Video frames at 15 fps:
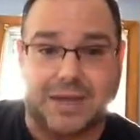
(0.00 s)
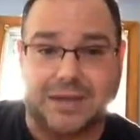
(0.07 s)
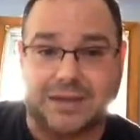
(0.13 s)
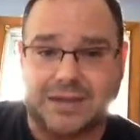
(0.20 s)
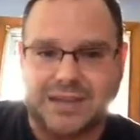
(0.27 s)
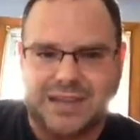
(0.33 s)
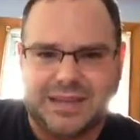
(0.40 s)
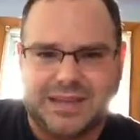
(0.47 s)

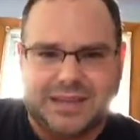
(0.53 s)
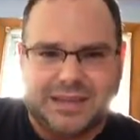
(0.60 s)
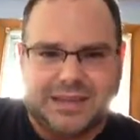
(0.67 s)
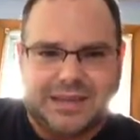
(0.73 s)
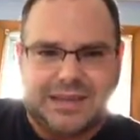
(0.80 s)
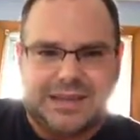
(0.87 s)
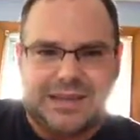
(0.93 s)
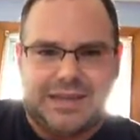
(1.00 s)
And
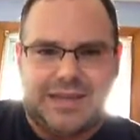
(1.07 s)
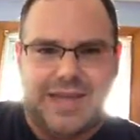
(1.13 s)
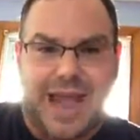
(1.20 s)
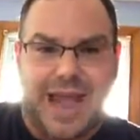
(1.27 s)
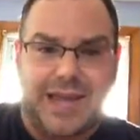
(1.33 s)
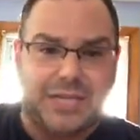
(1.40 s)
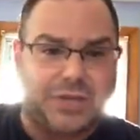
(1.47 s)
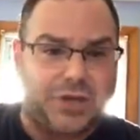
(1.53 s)
he
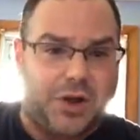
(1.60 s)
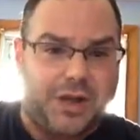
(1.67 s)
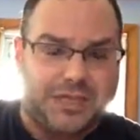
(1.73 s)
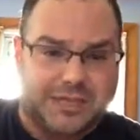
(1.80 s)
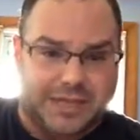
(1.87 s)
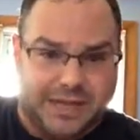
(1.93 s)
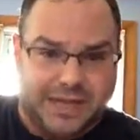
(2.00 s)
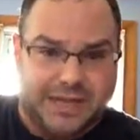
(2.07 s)
kind of
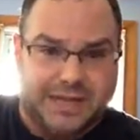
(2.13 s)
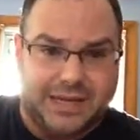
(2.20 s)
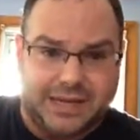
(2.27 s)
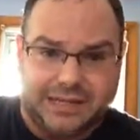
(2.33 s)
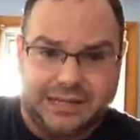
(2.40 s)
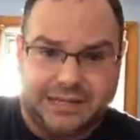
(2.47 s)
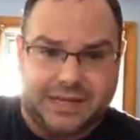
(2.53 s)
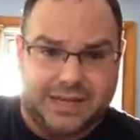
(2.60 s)
joins
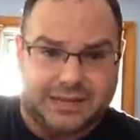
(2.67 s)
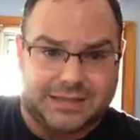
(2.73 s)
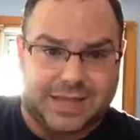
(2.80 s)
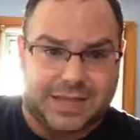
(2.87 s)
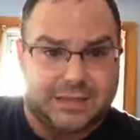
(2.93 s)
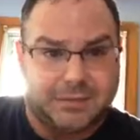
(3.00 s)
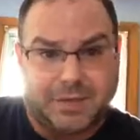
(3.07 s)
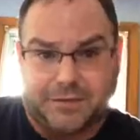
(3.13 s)
in and
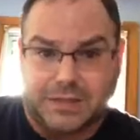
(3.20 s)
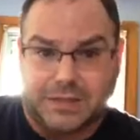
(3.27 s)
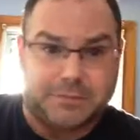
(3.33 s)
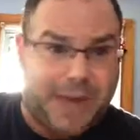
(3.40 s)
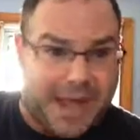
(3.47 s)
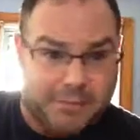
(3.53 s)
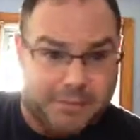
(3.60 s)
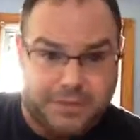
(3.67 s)
tells them of his
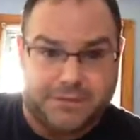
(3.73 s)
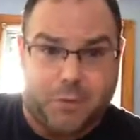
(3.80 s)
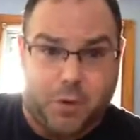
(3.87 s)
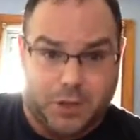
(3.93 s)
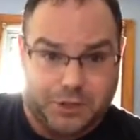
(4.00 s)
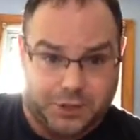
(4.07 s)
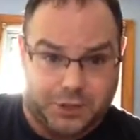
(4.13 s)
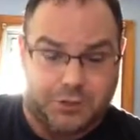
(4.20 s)
bad
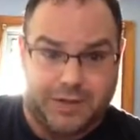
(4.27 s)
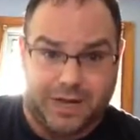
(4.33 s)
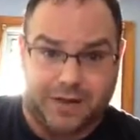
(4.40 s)
misfortune.